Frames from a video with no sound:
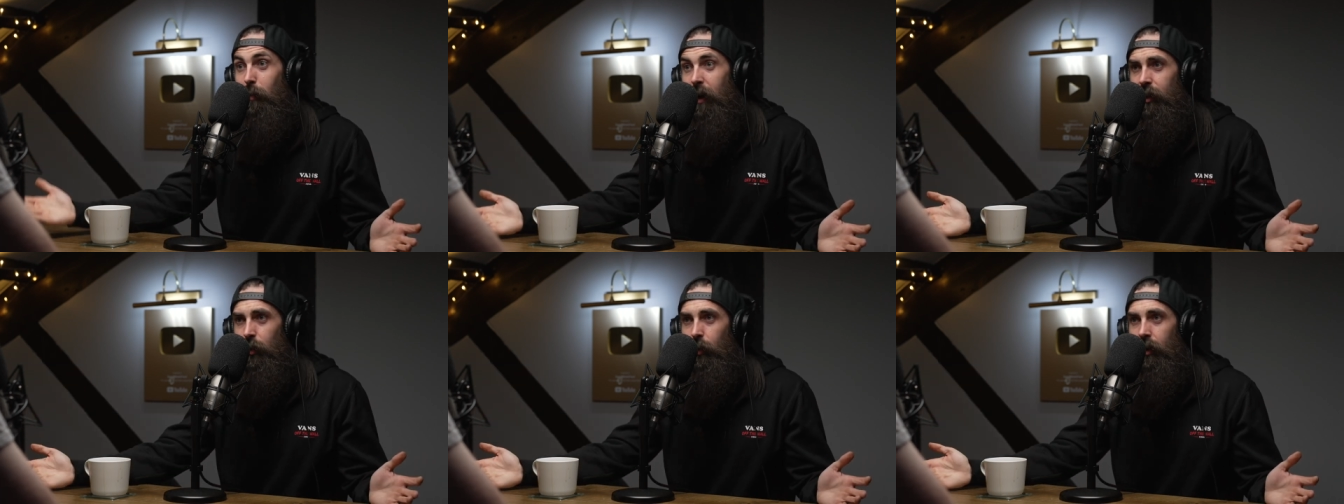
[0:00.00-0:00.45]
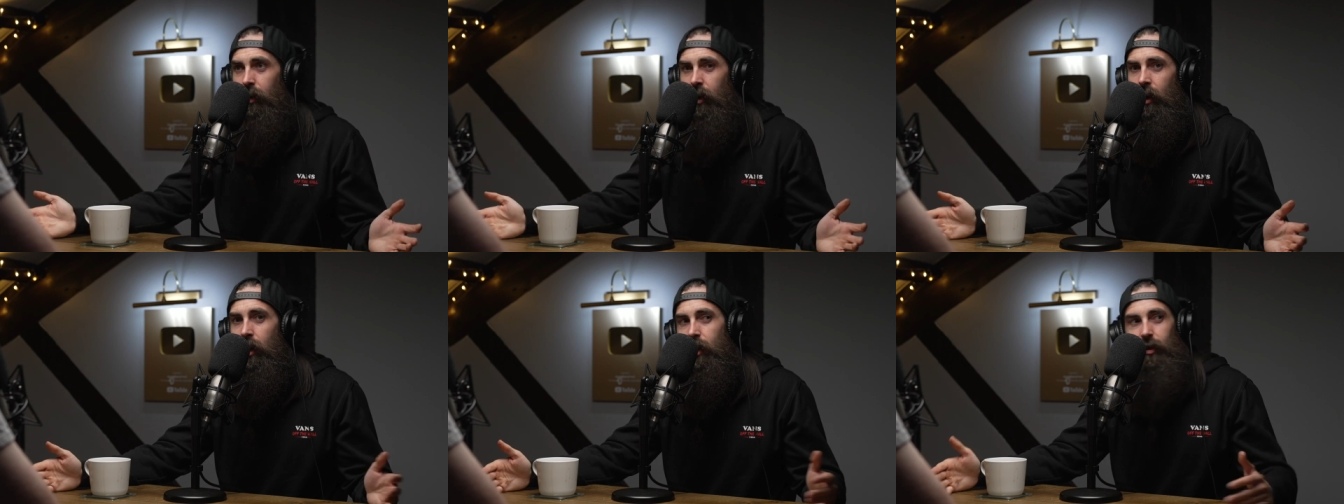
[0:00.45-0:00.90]
know, measure it.
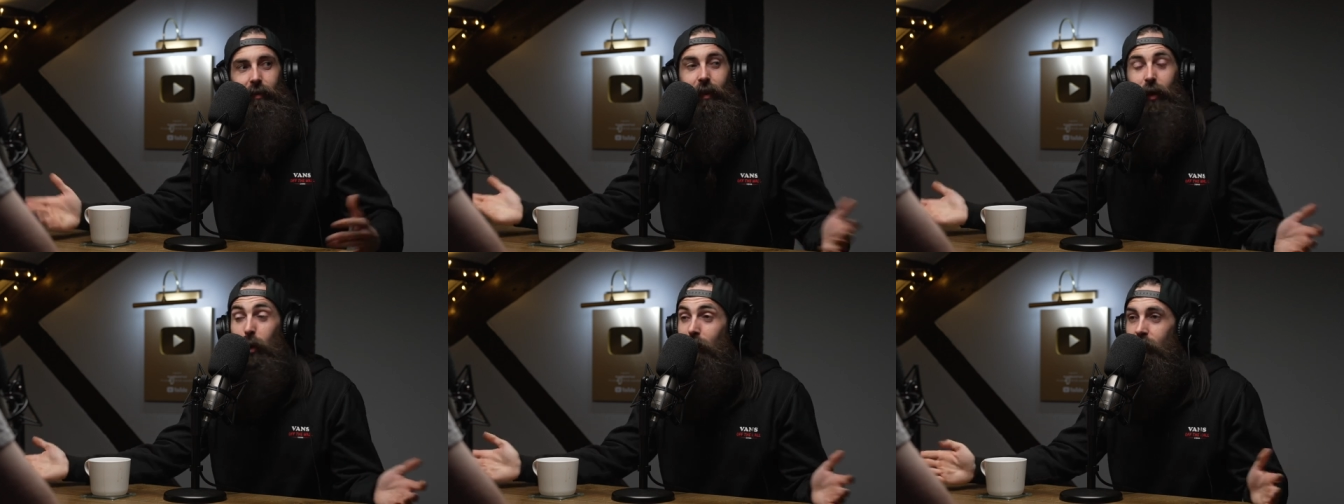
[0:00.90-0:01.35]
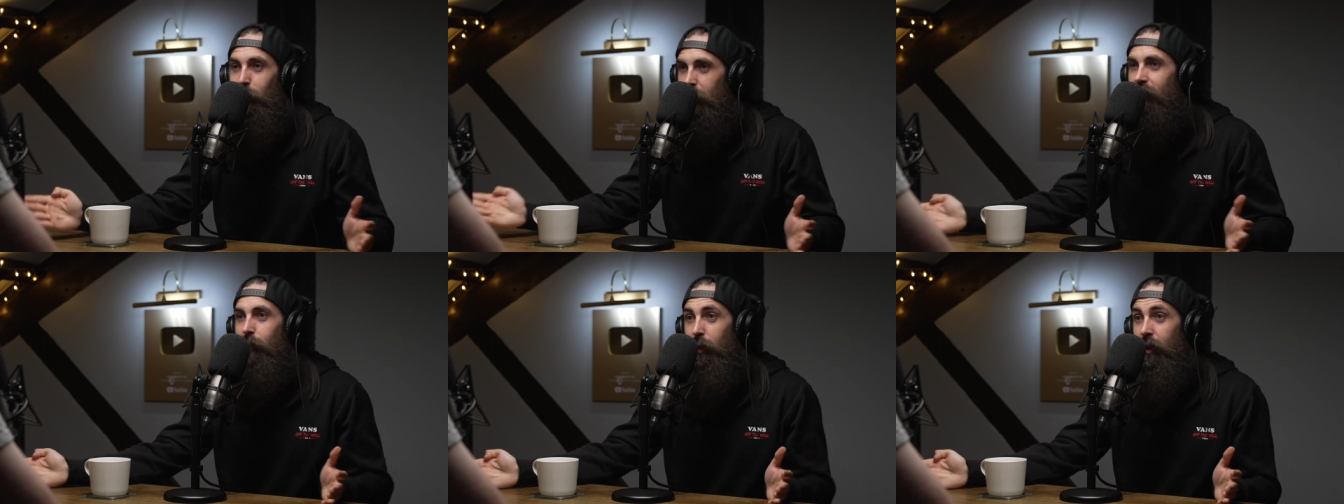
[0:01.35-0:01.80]
So I felt comfortable
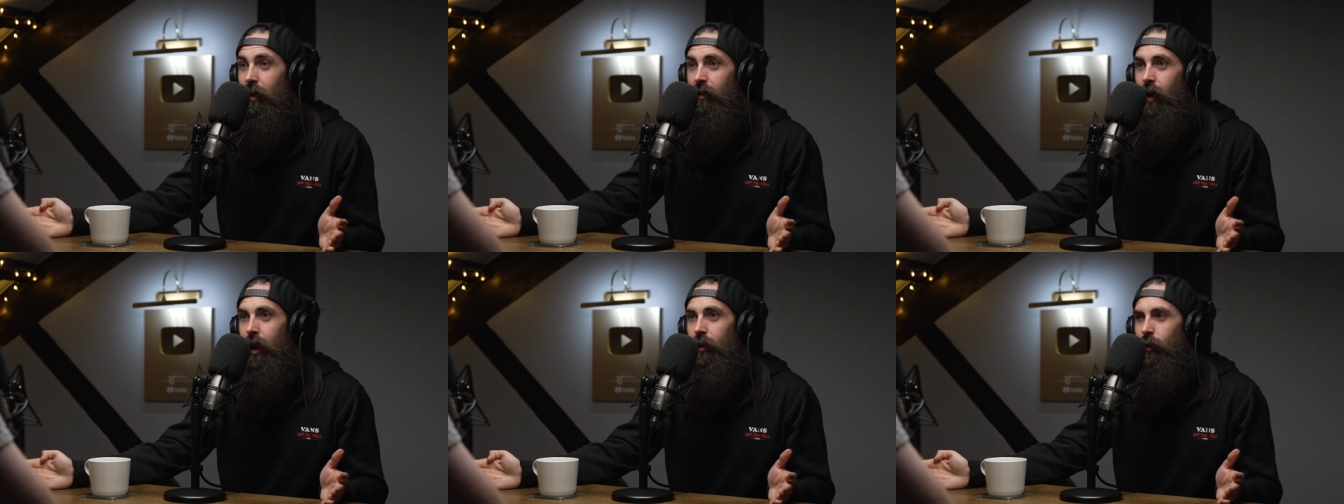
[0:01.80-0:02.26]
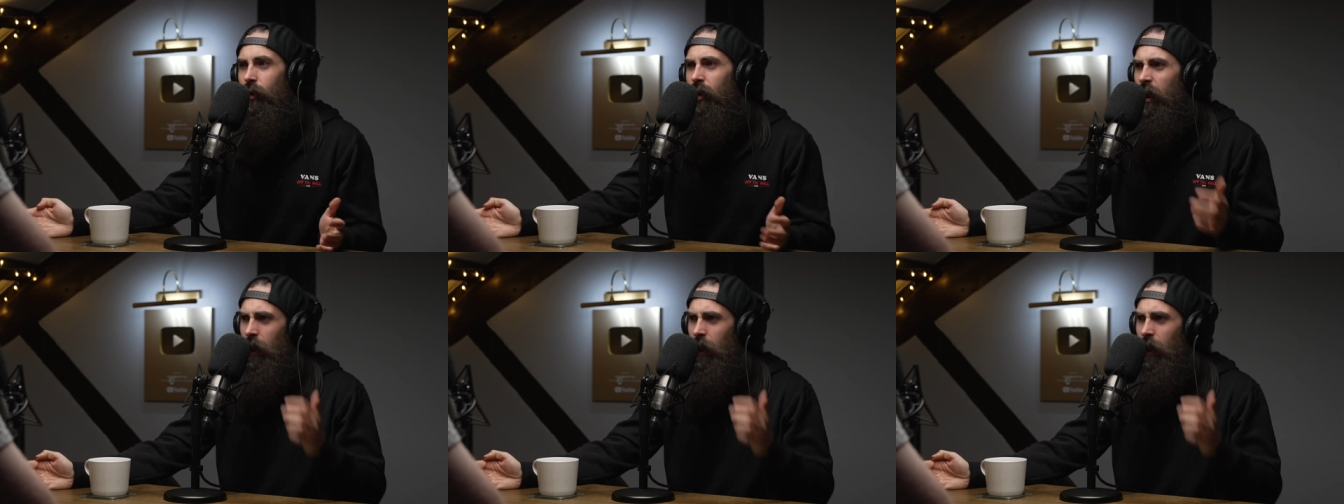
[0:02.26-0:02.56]
enough to put it in the title.